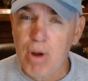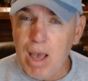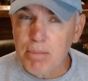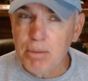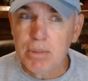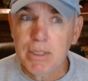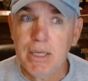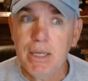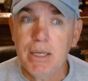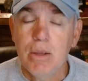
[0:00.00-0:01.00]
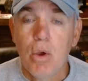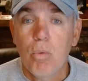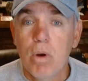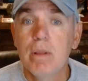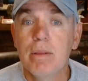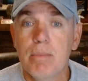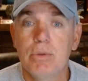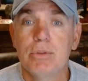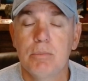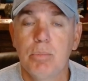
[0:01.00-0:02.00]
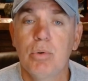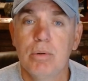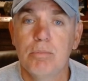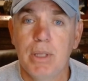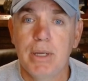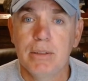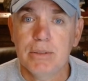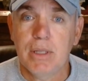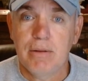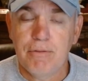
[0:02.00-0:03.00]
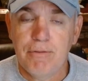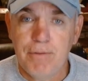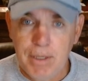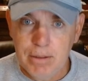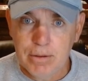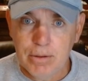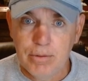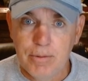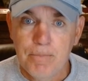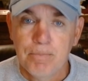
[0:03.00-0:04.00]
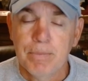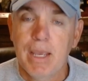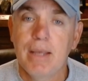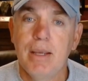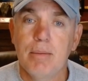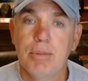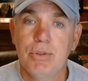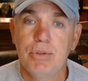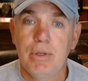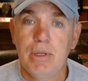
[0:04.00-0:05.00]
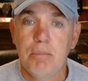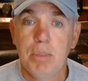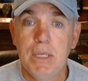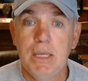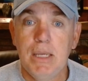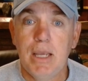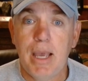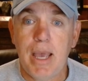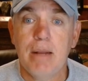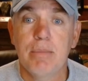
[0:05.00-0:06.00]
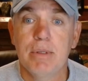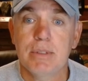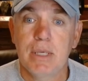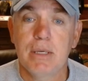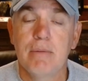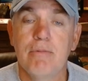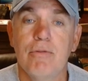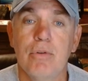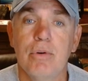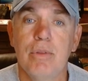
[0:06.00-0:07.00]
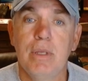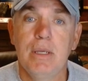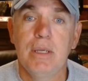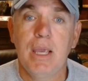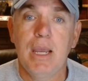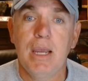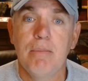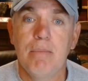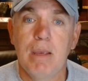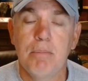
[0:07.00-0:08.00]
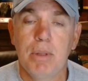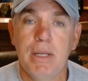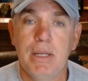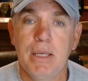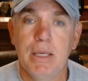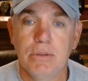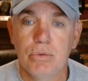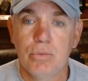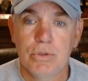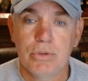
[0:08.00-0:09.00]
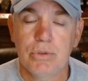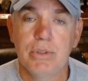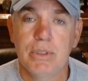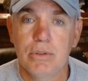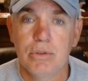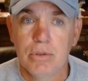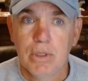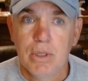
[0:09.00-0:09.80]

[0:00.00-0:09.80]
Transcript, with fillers: probably one of the most important players on the field. Had the opportunity to be at Muskingum for the game they played against Wooster and,